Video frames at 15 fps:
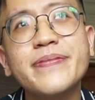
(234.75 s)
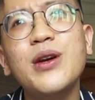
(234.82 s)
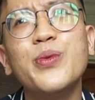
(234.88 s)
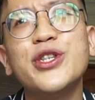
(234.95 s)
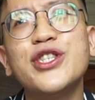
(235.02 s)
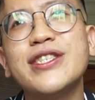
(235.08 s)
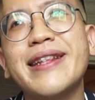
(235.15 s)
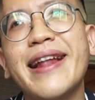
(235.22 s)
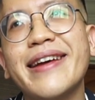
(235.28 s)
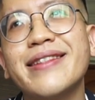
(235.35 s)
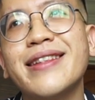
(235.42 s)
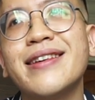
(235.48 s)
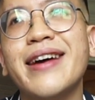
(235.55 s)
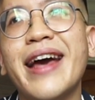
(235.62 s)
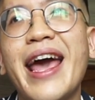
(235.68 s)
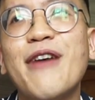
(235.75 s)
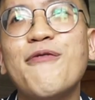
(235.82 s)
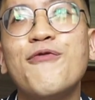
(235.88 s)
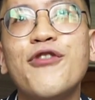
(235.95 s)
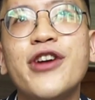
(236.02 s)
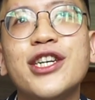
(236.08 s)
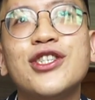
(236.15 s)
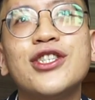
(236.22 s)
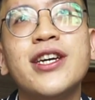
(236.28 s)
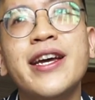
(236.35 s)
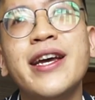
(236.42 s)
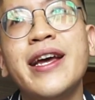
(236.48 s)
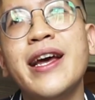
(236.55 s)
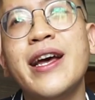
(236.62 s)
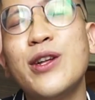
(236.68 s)
which is like the average
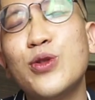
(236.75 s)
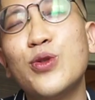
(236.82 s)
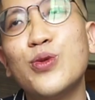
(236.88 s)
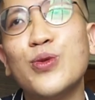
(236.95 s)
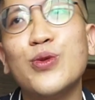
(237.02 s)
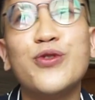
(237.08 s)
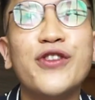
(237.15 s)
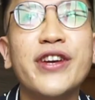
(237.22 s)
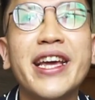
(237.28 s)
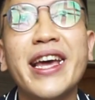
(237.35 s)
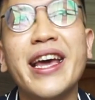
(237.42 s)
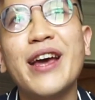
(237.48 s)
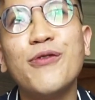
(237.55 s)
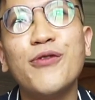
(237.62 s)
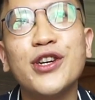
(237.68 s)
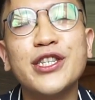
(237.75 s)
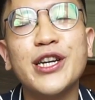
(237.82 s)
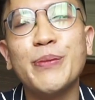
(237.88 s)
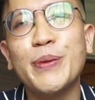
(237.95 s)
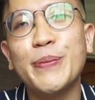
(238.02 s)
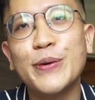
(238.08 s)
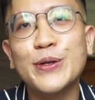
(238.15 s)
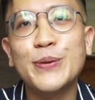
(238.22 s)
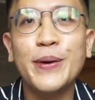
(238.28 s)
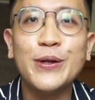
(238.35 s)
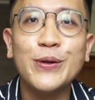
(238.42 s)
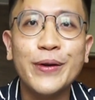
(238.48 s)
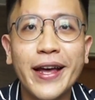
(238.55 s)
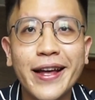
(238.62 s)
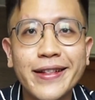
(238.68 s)
2 to 3K average that people spend
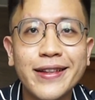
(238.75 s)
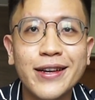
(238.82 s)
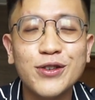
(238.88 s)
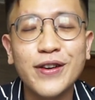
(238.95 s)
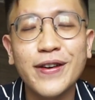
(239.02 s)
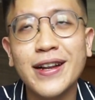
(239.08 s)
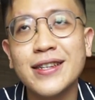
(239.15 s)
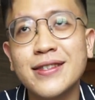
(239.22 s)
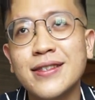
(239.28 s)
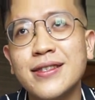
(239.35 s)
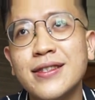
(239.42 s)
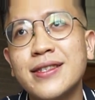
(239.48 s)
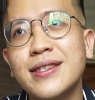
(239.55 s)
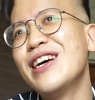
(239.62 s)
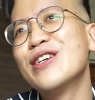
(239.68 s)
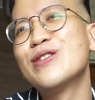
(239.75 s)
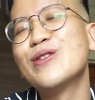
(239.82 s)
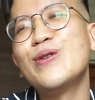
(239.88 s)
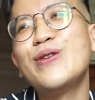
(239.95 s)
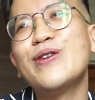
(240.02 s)
to get their driving license. So